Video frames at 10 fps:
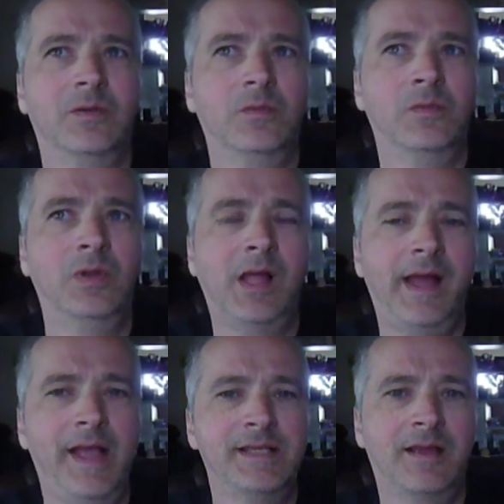
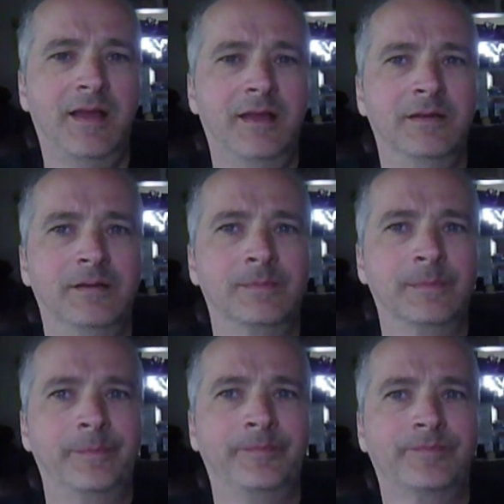relies on
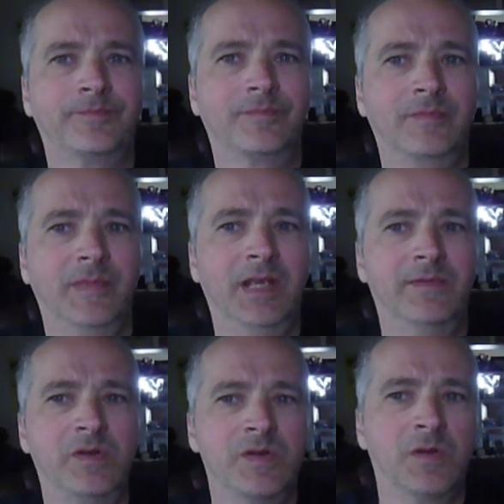if
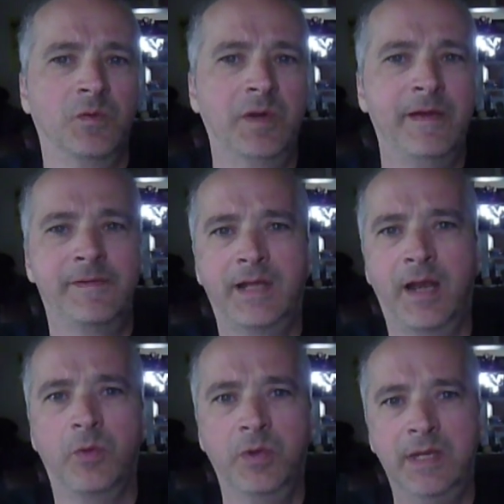there's a riff that I
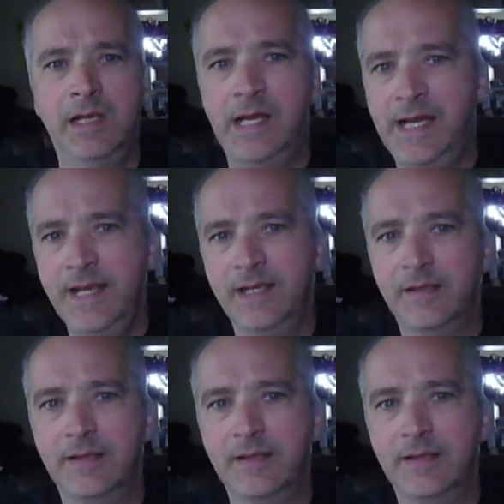really like,